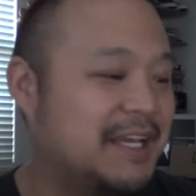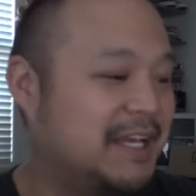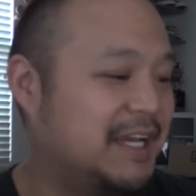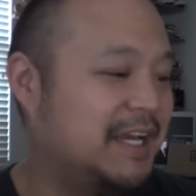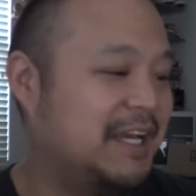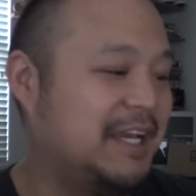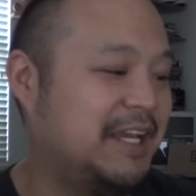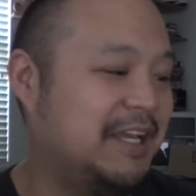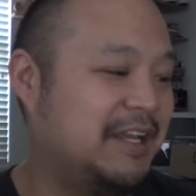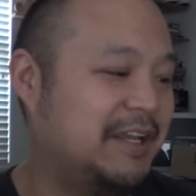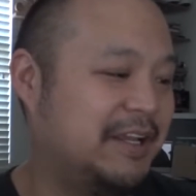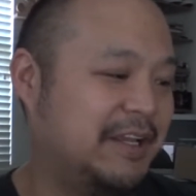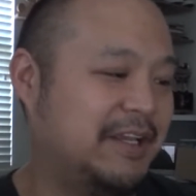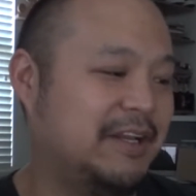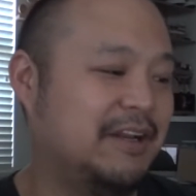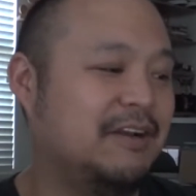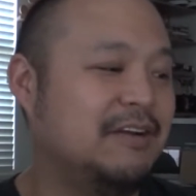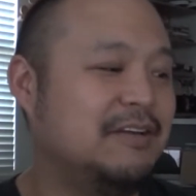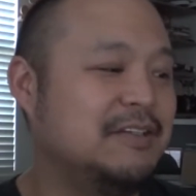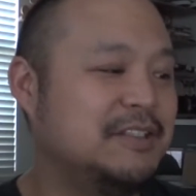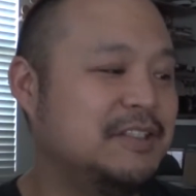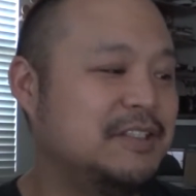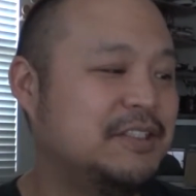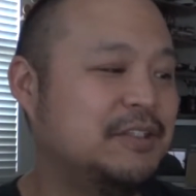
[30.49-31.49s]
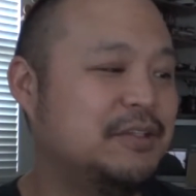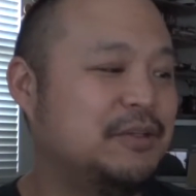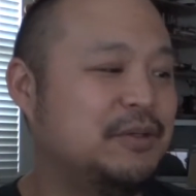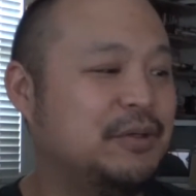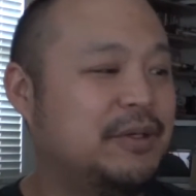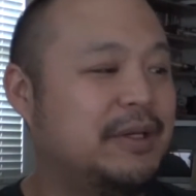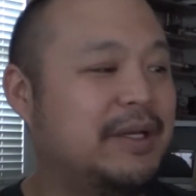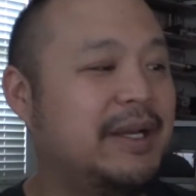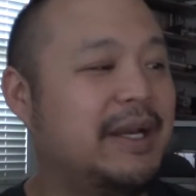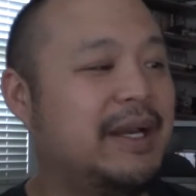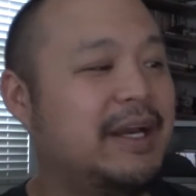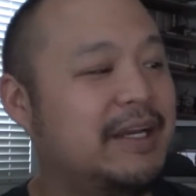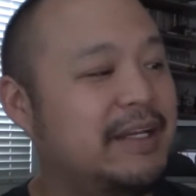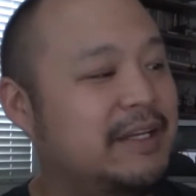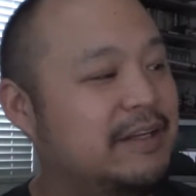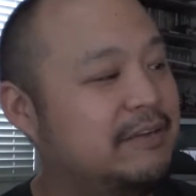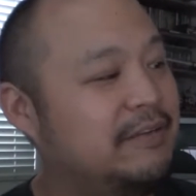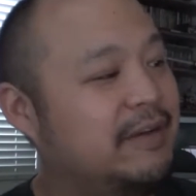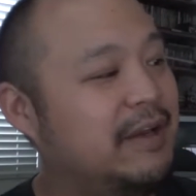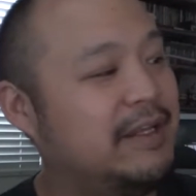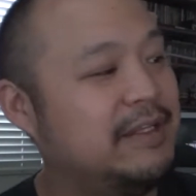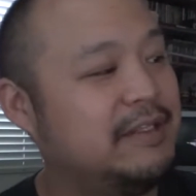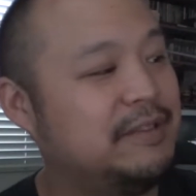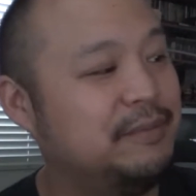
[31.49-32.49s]
It also kind
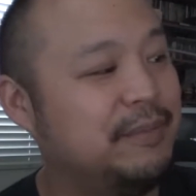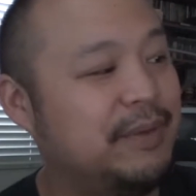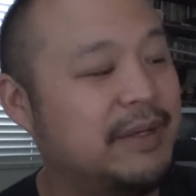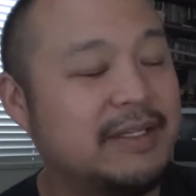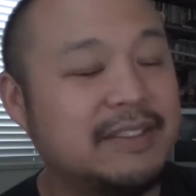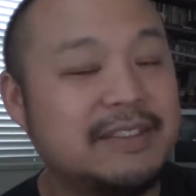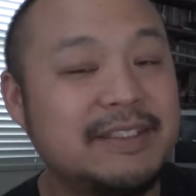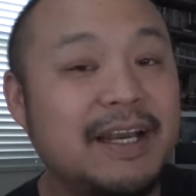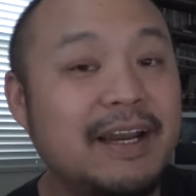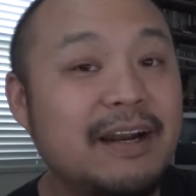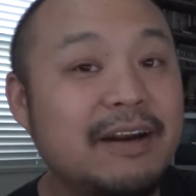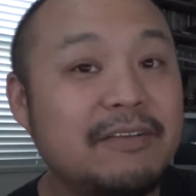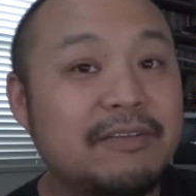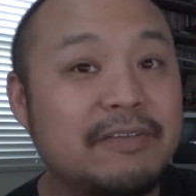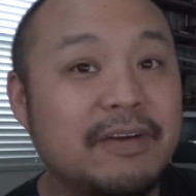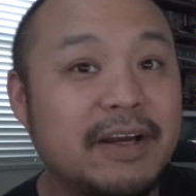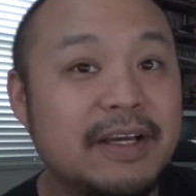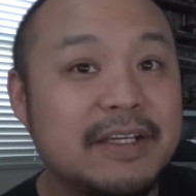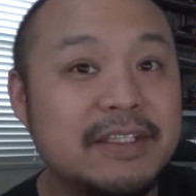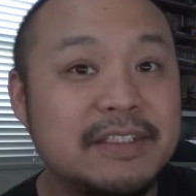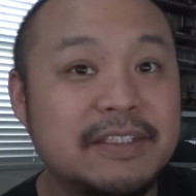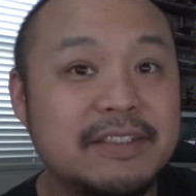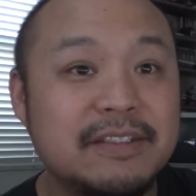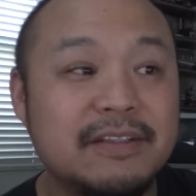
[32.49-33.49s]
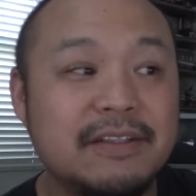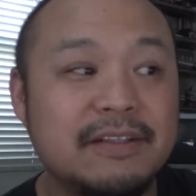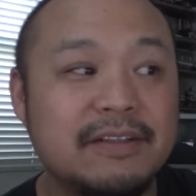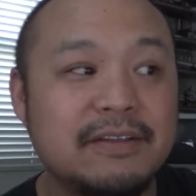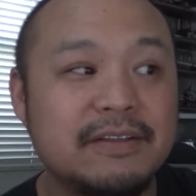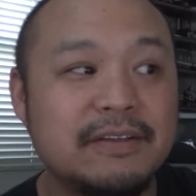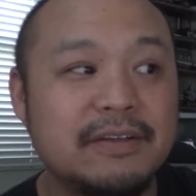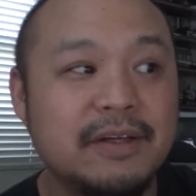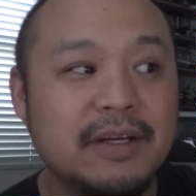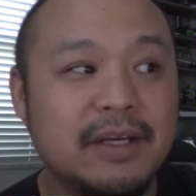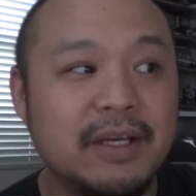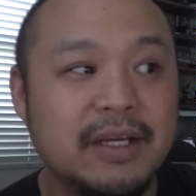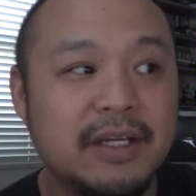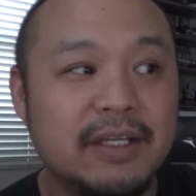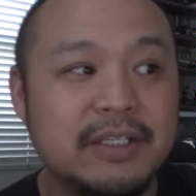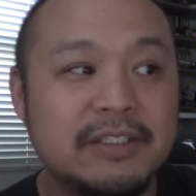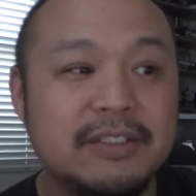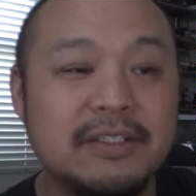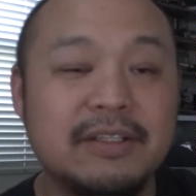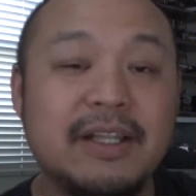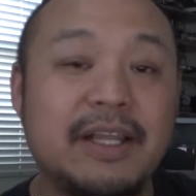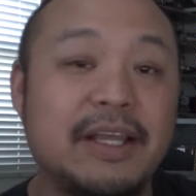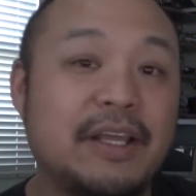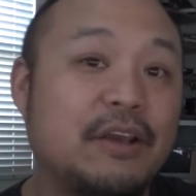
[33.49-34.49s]
of had to make a sacrifice to
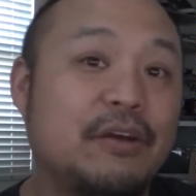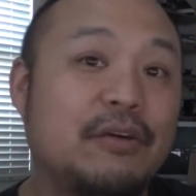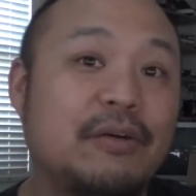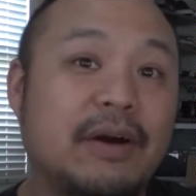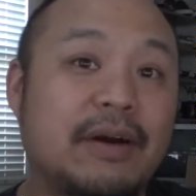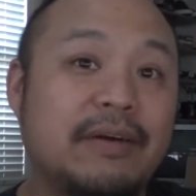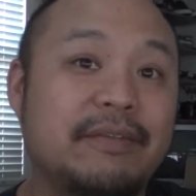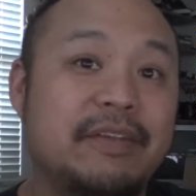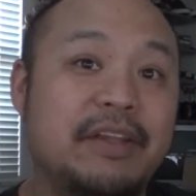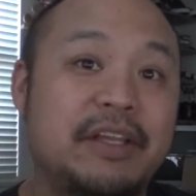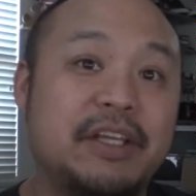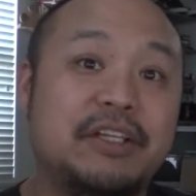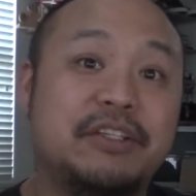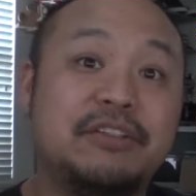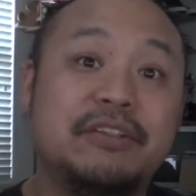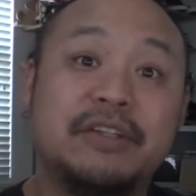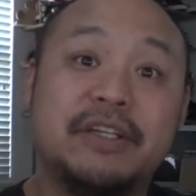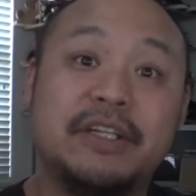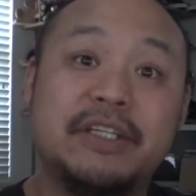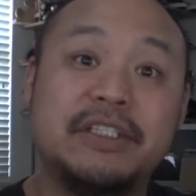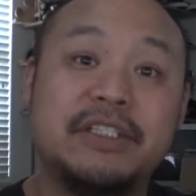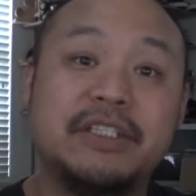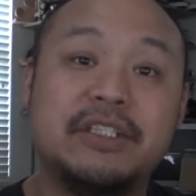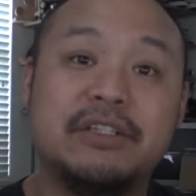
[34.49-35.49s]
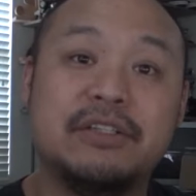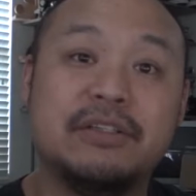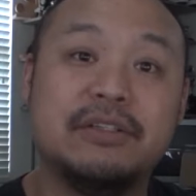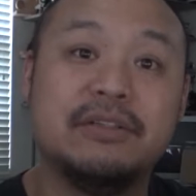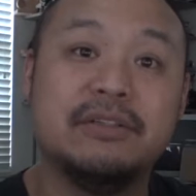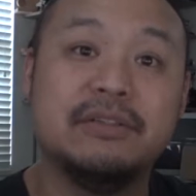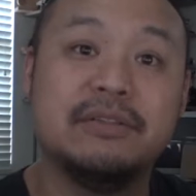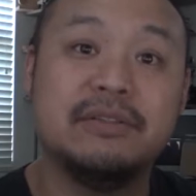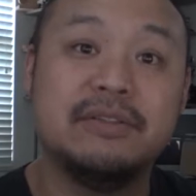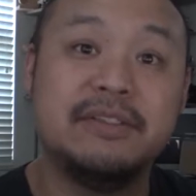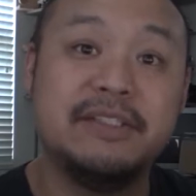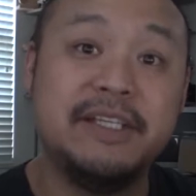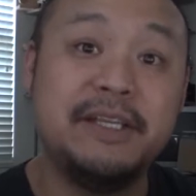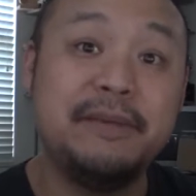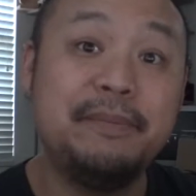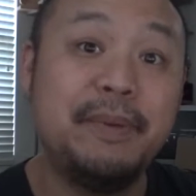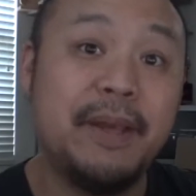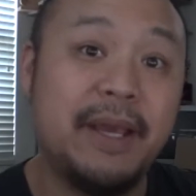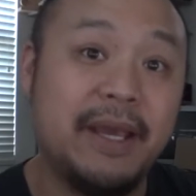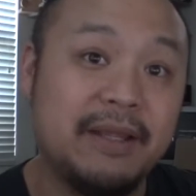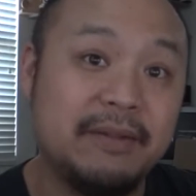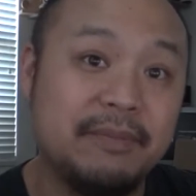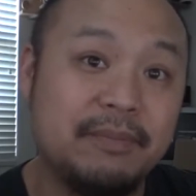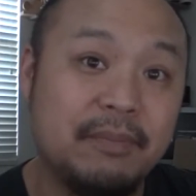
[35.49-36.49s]
let go of the traditional
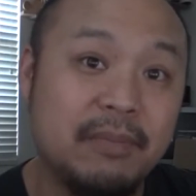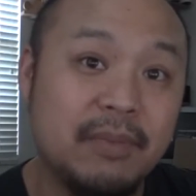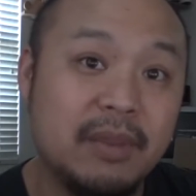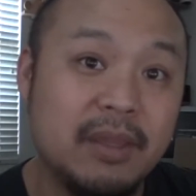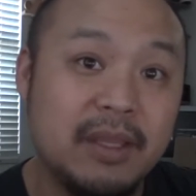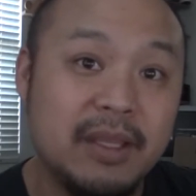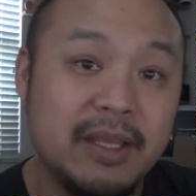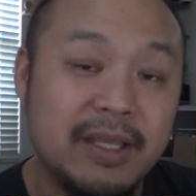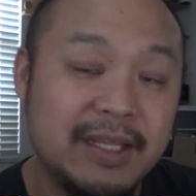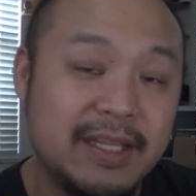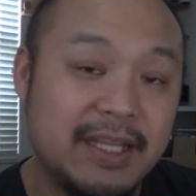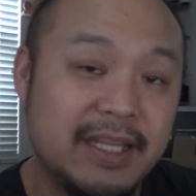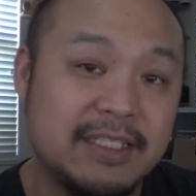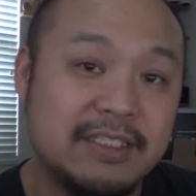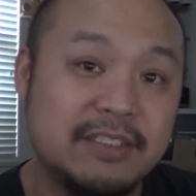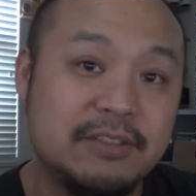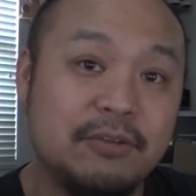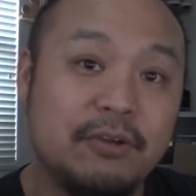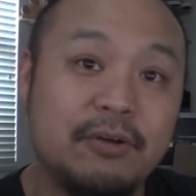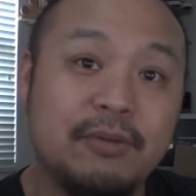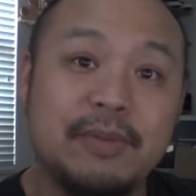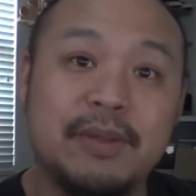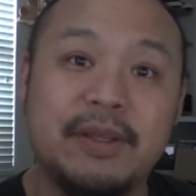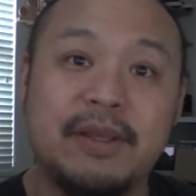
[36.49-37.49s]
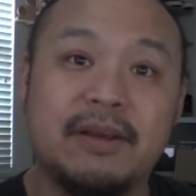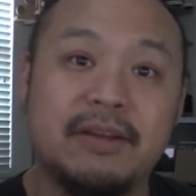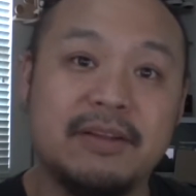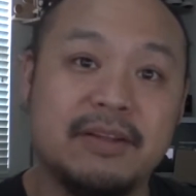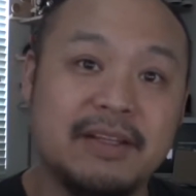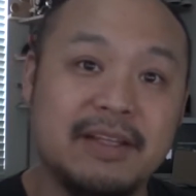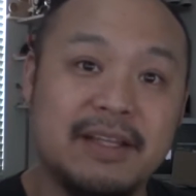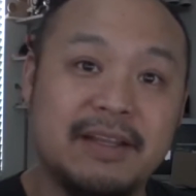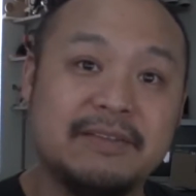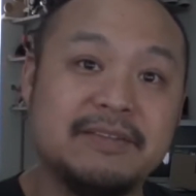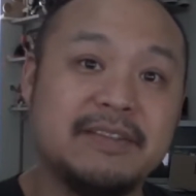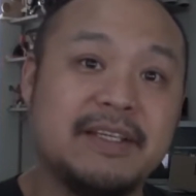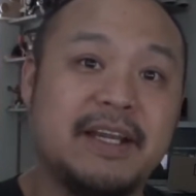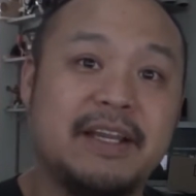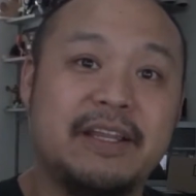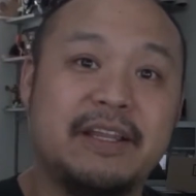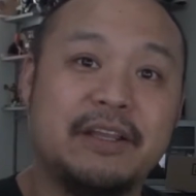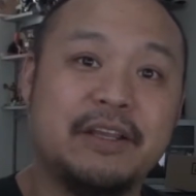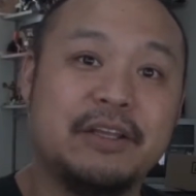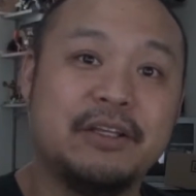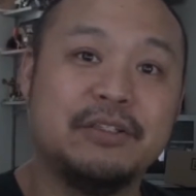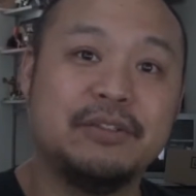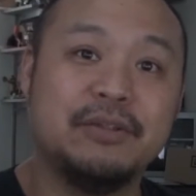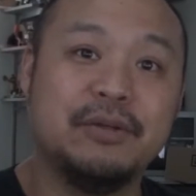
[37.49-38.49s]
D-pad that's normally on the left side of
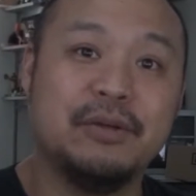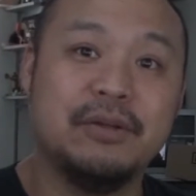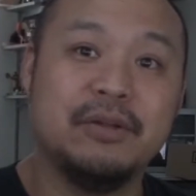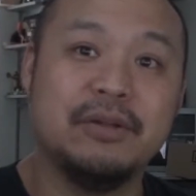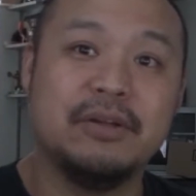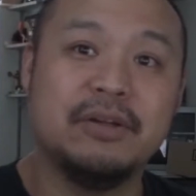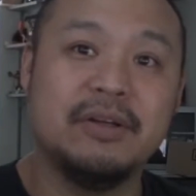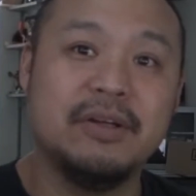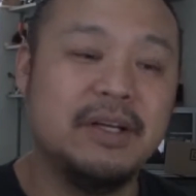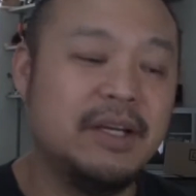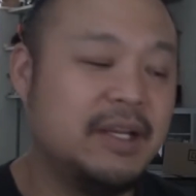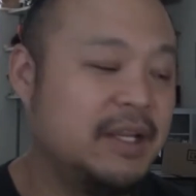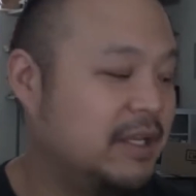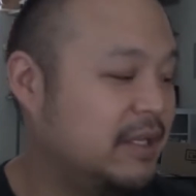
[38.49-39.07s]
the controller